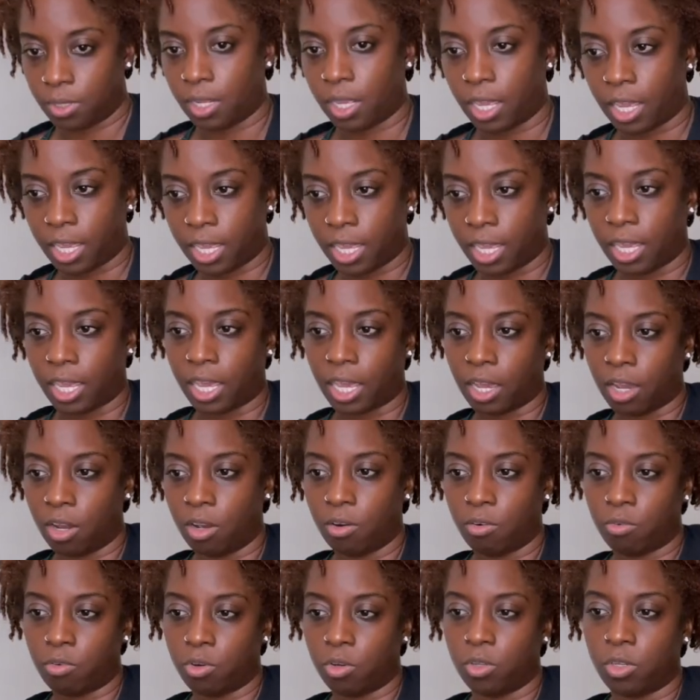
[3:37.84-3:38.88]
it can get
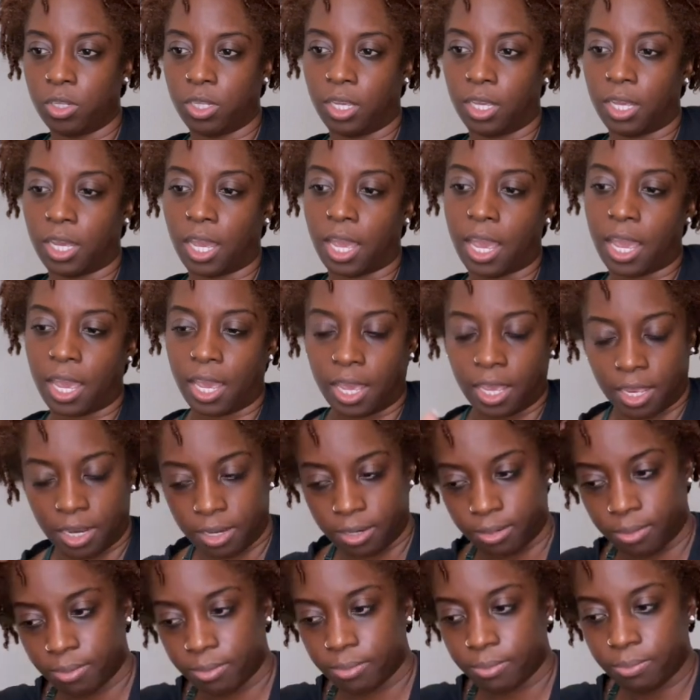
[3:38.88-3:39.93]
unruly, and